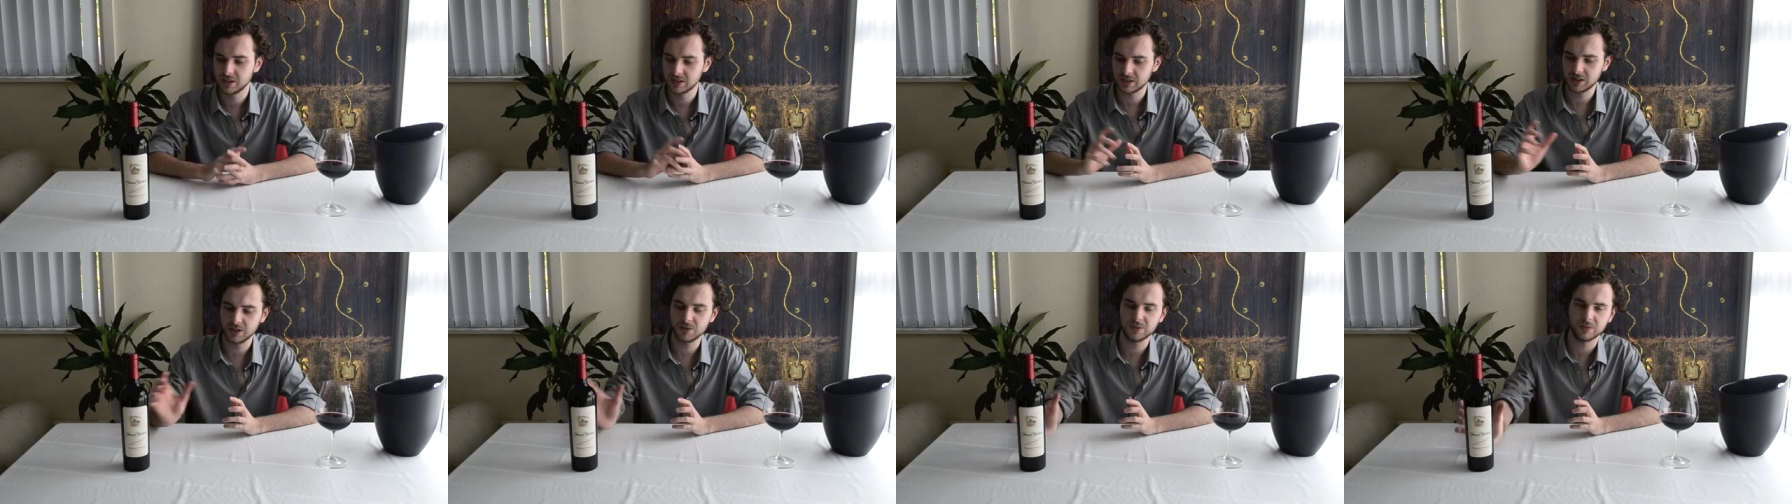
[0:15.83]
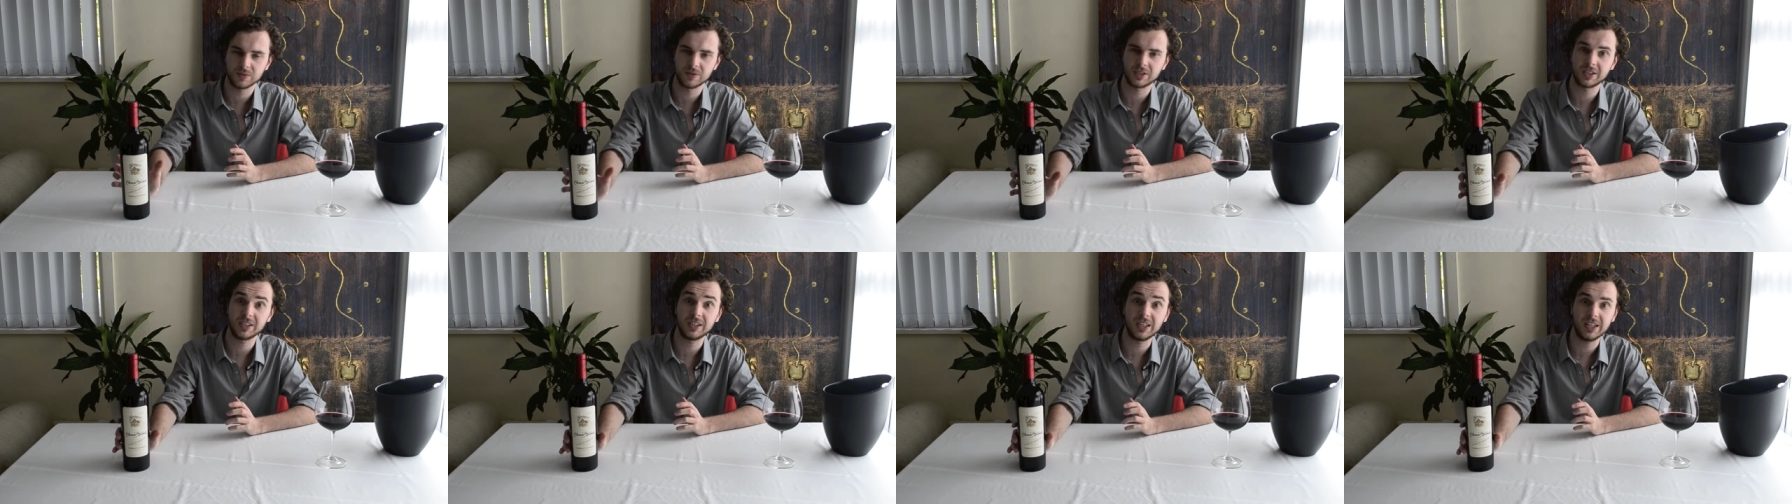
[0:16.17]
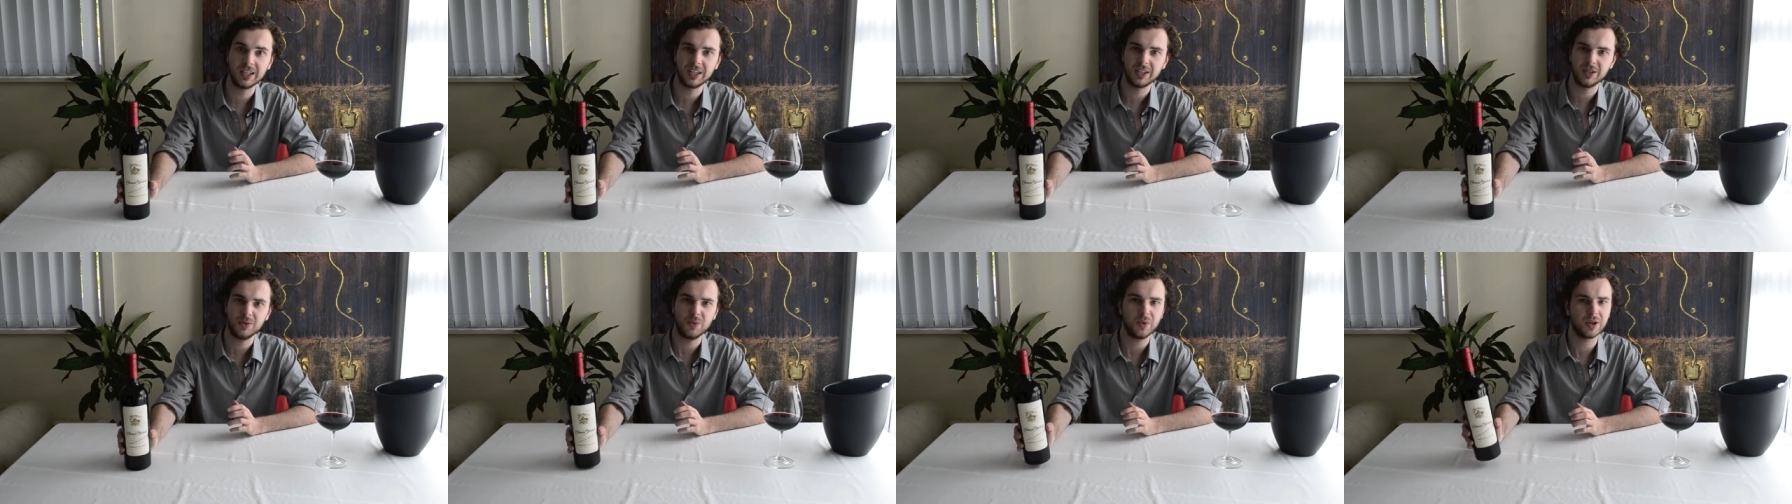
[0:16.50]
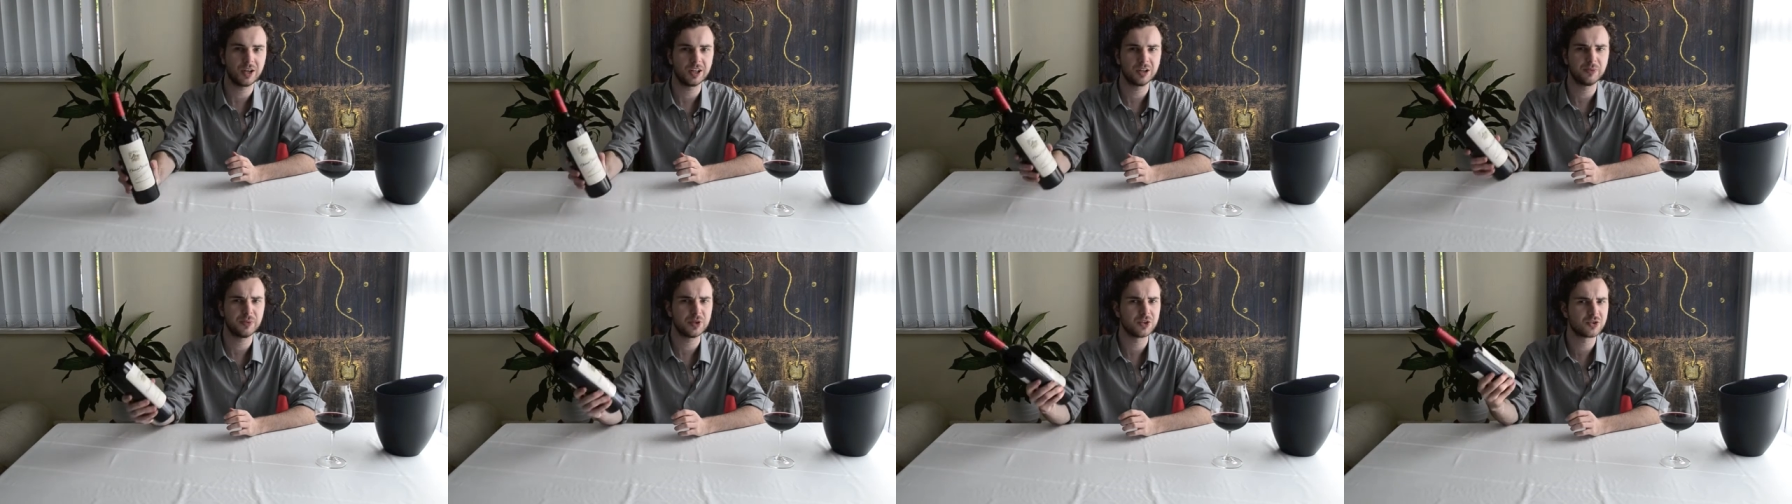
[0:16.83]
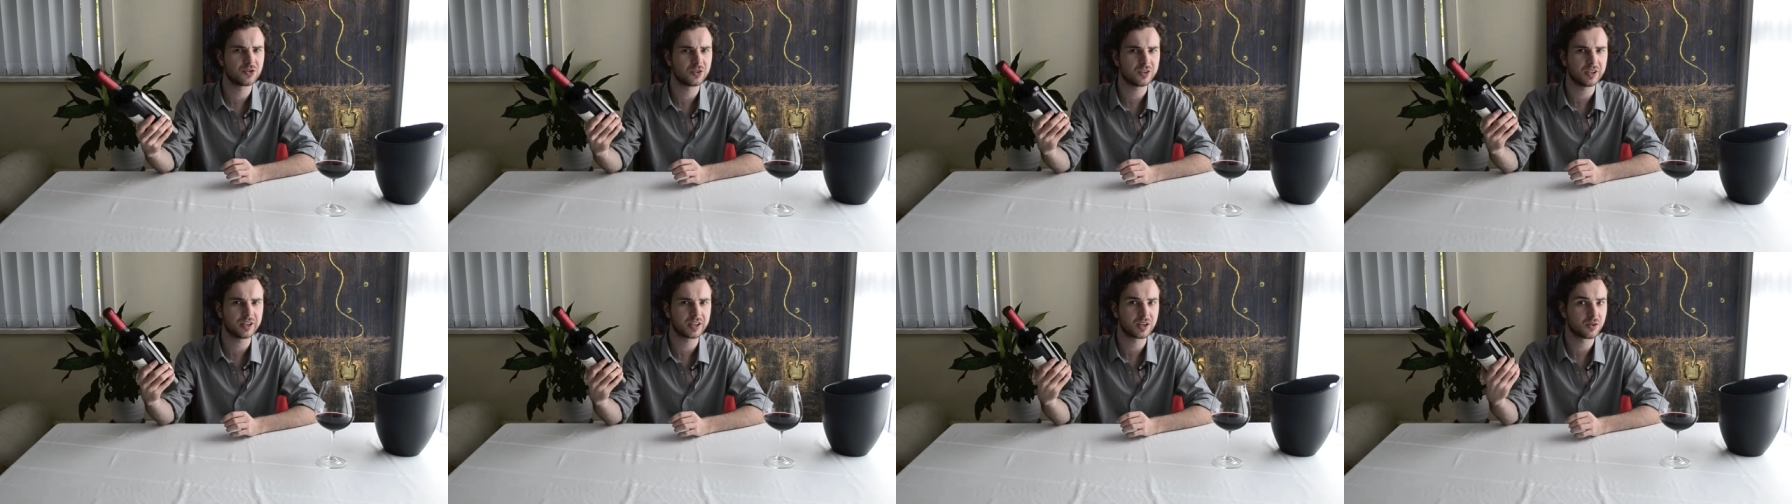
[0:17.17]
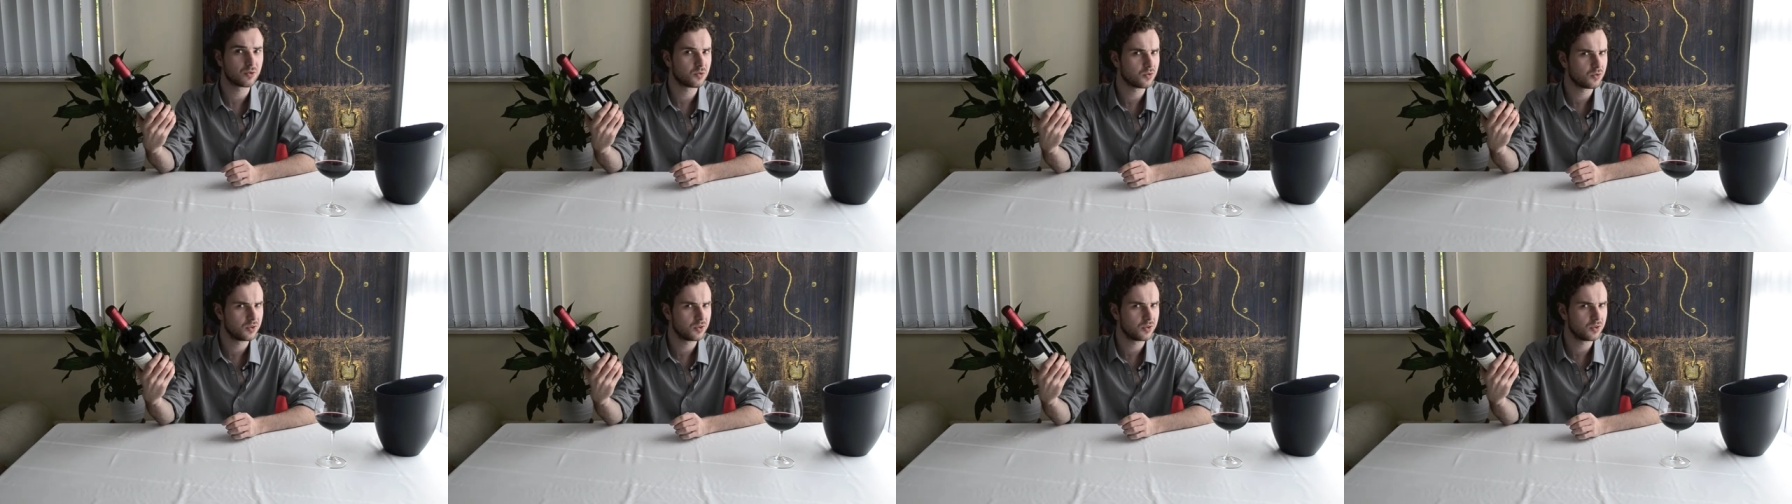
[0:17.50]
So today we're going to be trying a